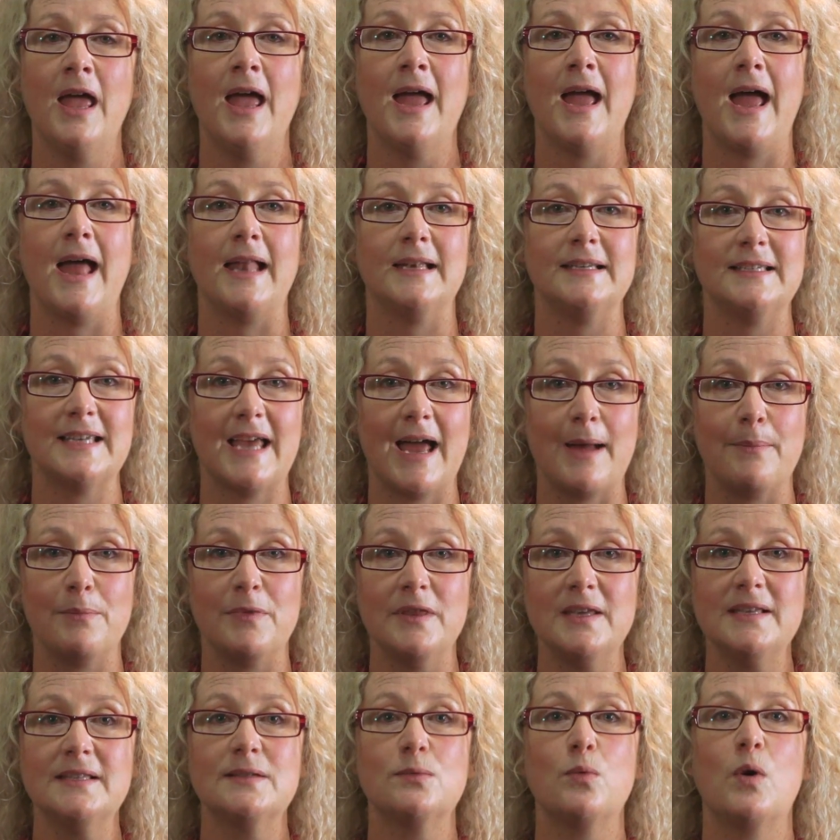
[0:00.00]
and tap
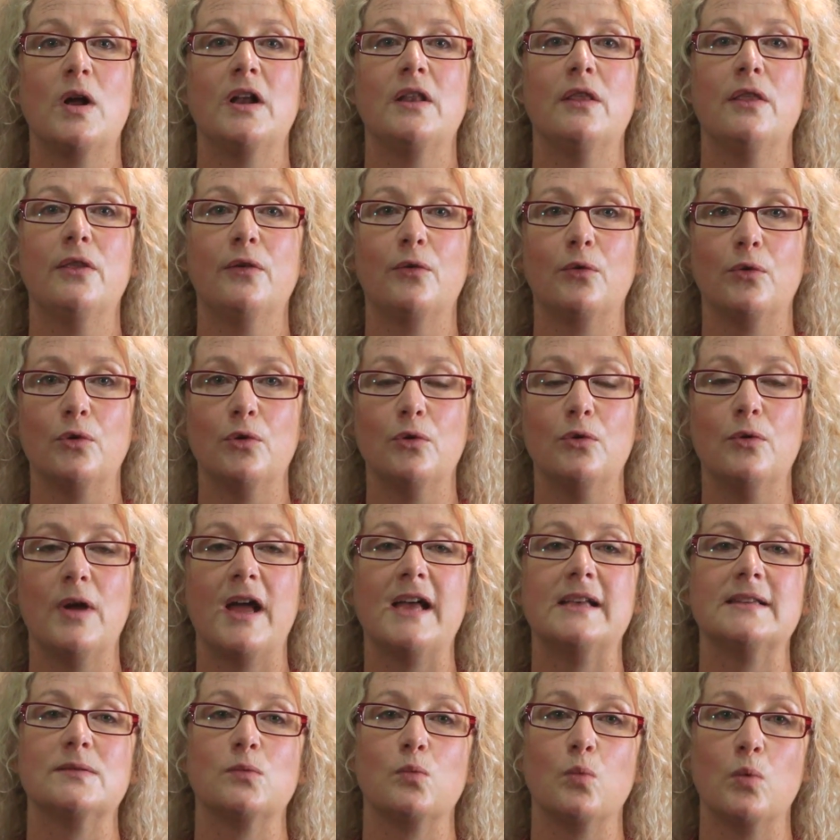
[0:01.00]
this one through
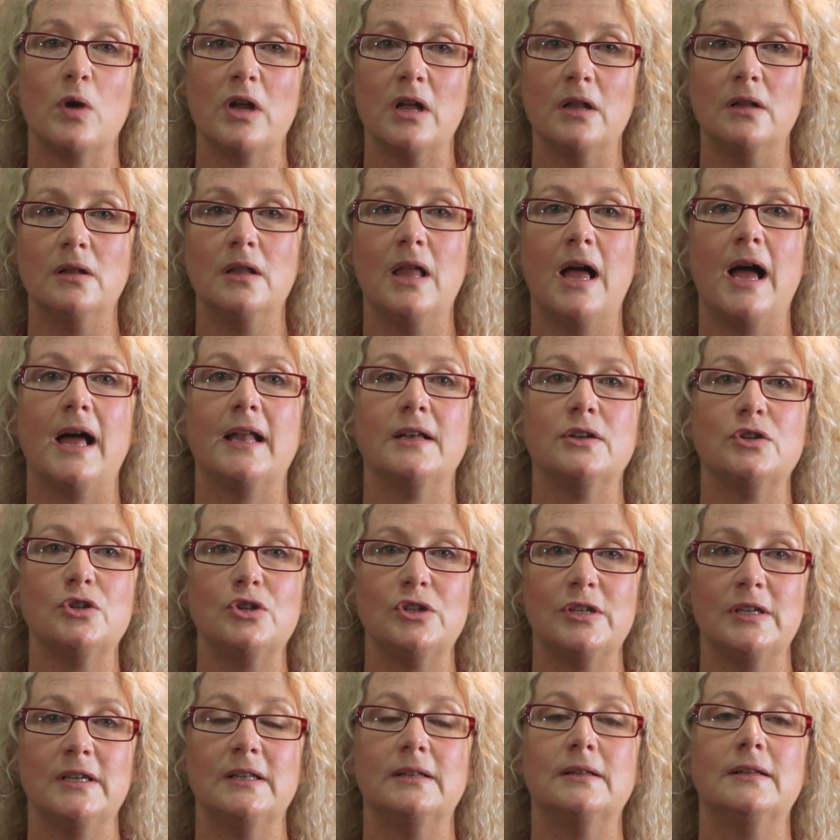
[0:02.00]
as well
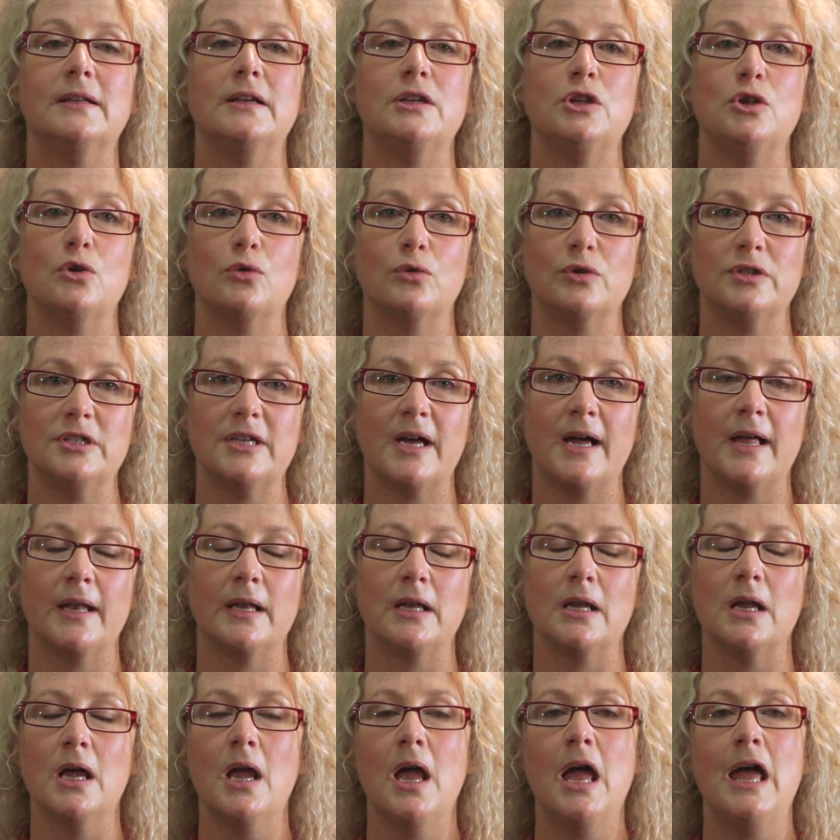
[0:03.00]
until you're
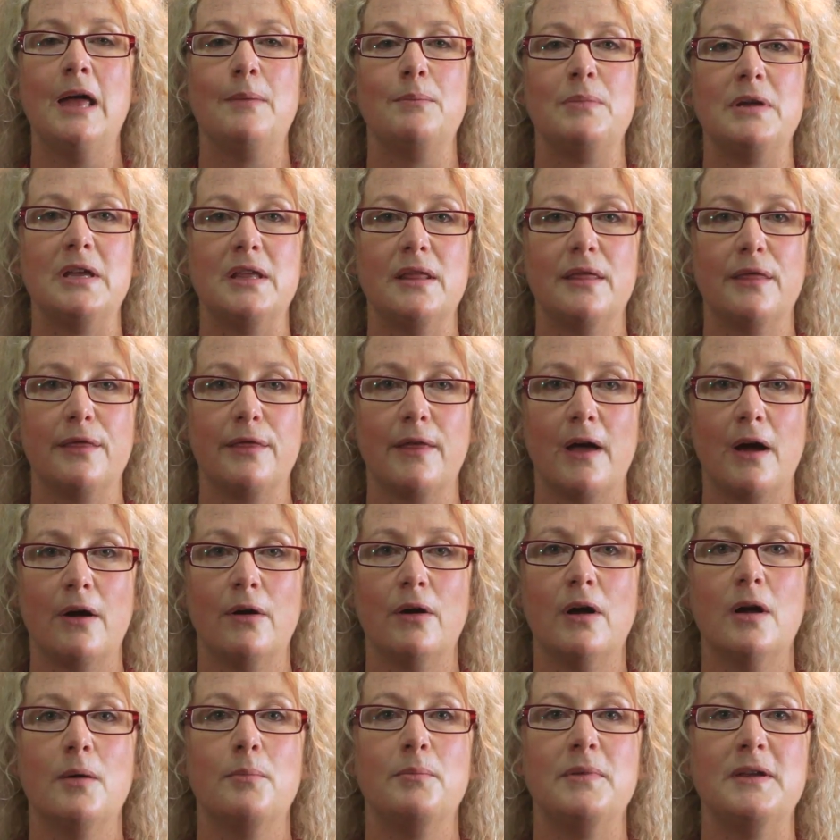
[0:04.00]
done. Be
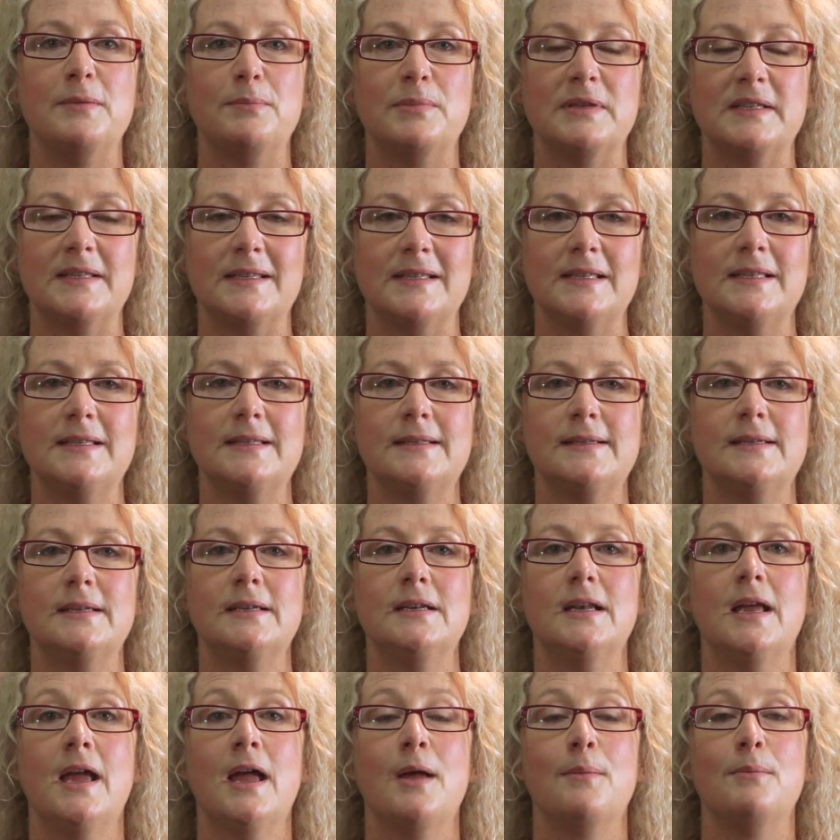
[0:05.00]
thorough, be
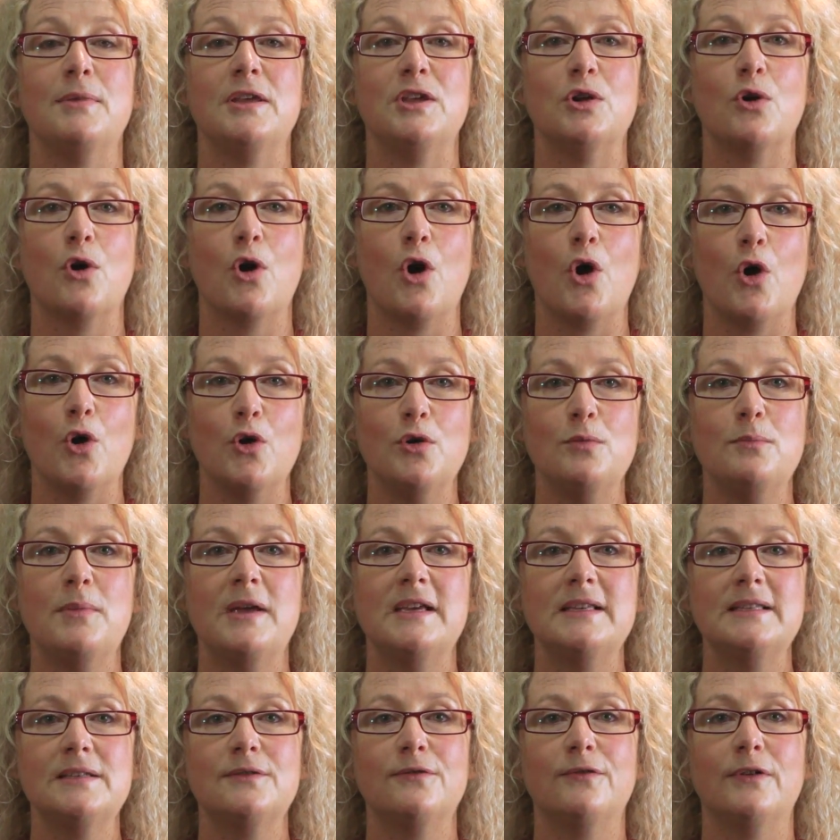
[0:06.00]
persistent, be your own
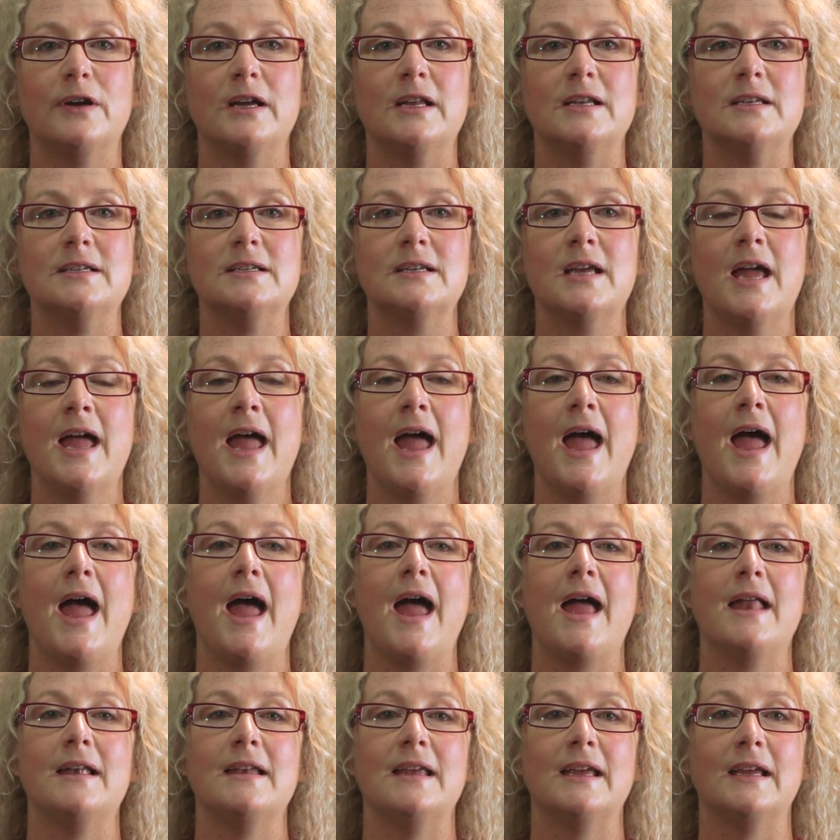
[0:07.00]
best friend,
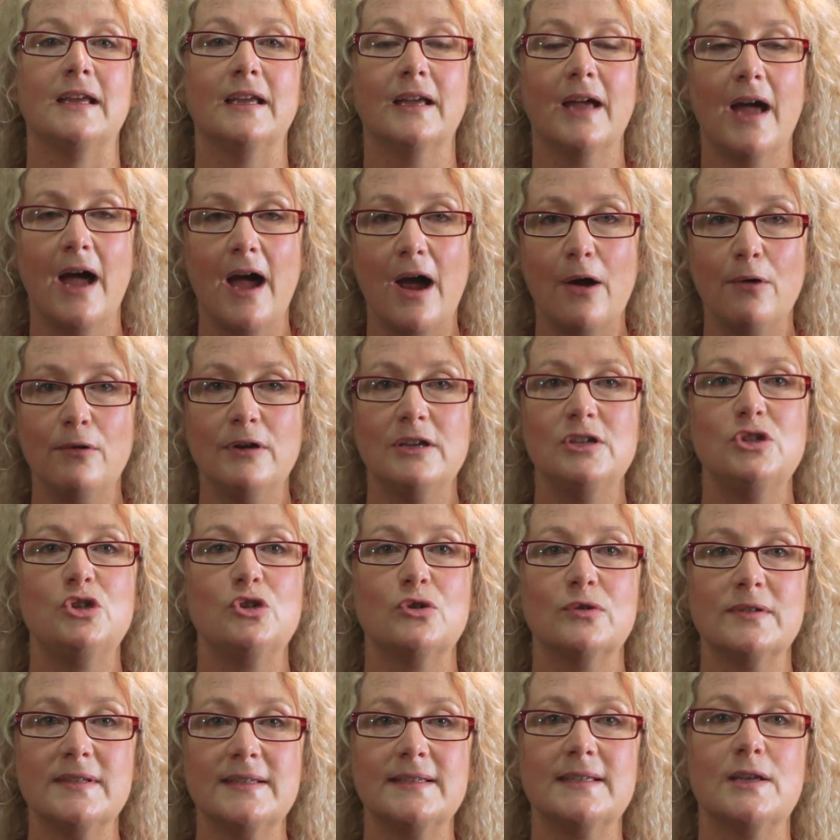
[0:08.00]
and encourage
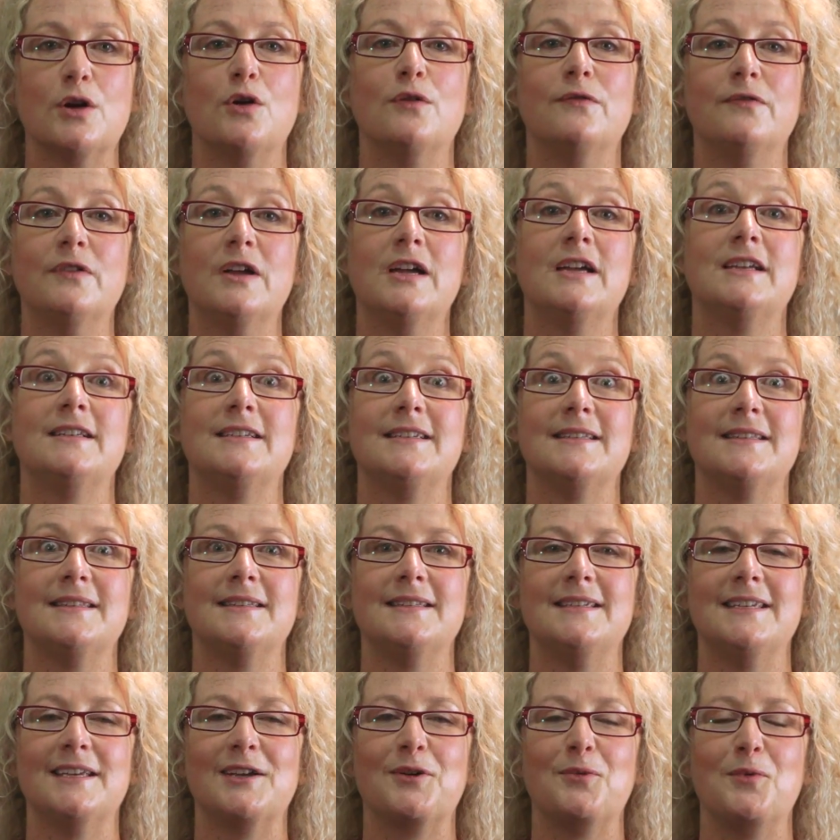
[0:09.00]
yourself to
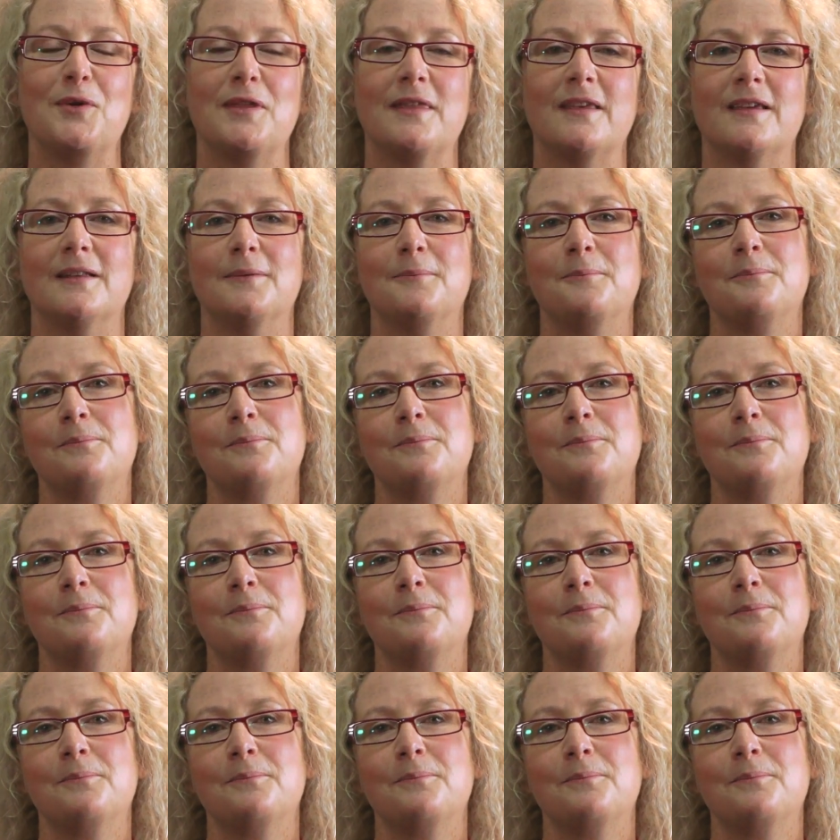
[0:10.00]
stick with it.